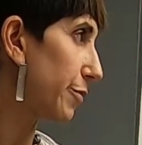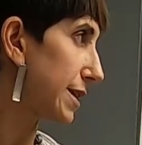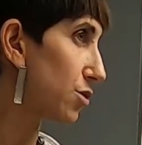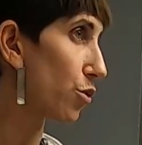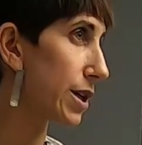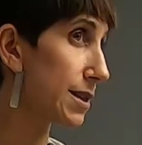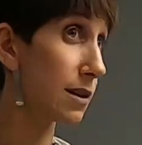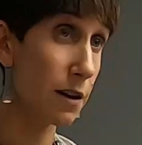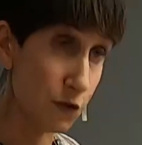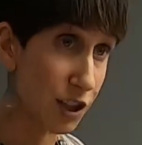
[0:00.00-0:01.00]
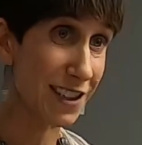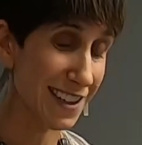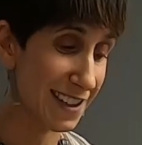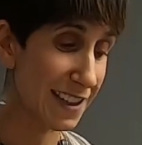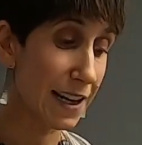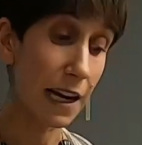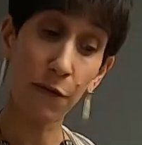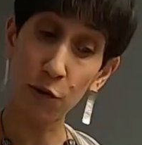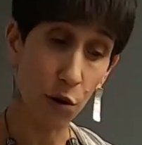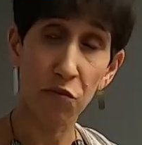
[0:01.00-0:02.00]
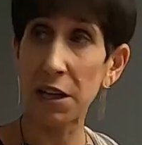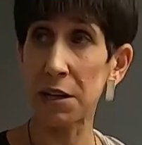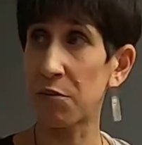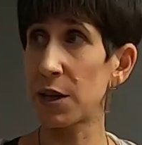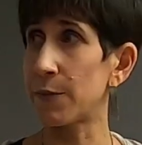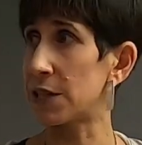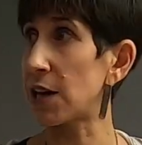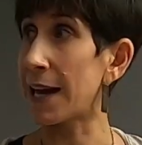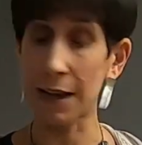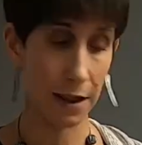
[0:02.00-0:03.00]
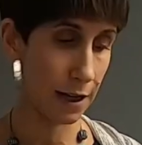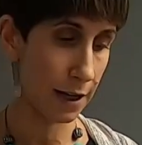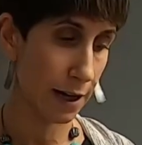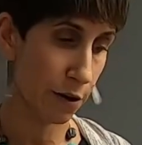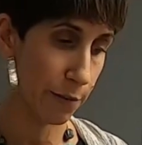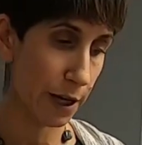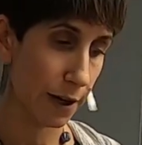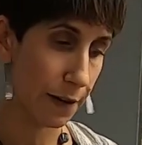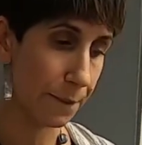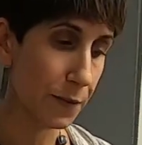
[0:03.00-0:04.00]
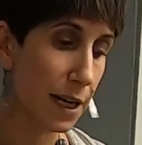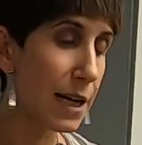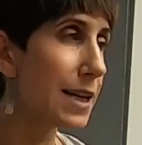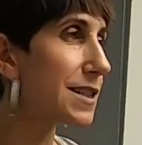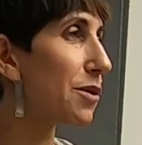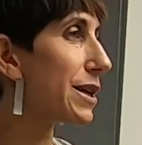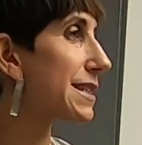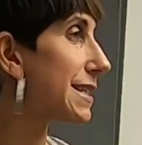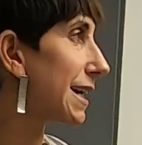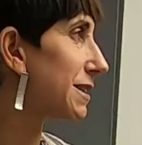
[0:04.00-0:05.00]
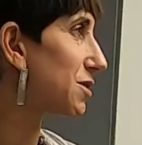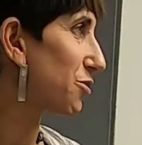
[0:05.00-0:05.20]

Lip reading: by stories of Jesus if you were reading pretty much anything in Arabic. So it stands